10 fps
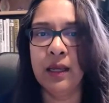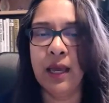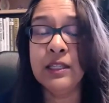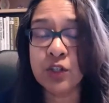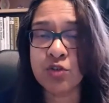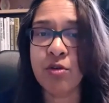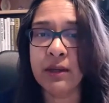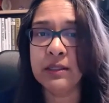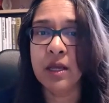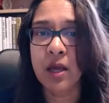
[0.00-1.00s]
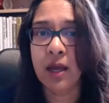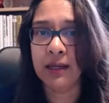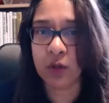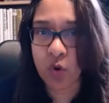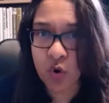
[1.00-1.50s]
integrate and
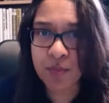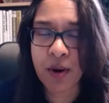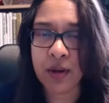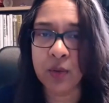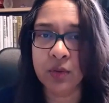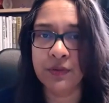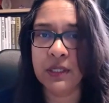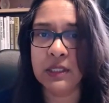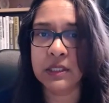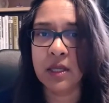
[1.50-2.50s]
incorporate all of these